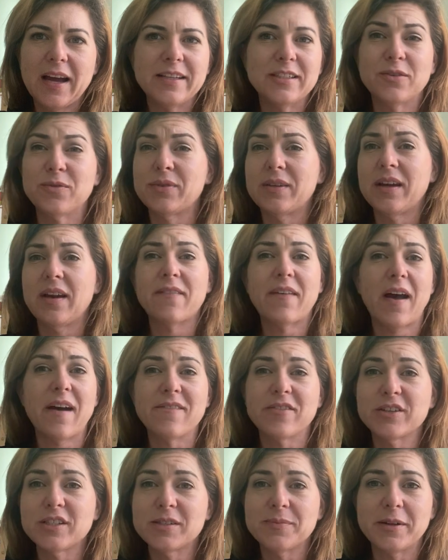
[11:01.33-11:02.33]
i don't think i've
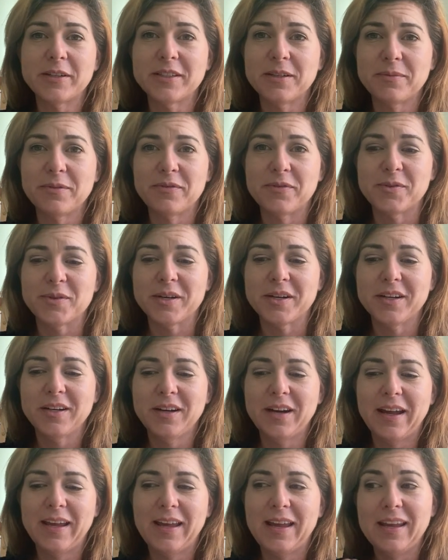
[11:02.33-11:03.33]
ever smelled it before
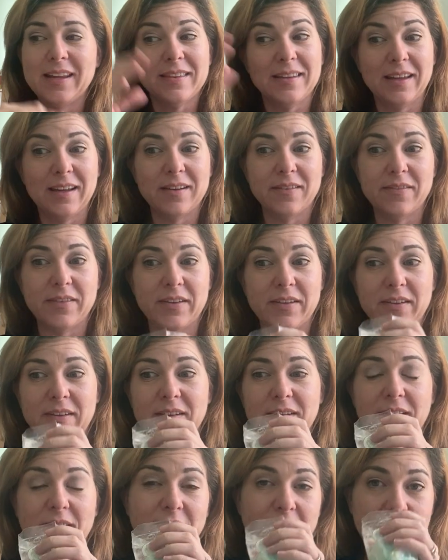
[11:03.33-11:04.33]
i can't think of it
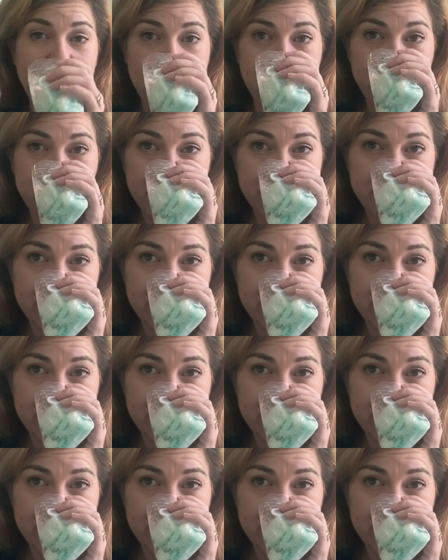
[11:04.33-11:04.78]
if i have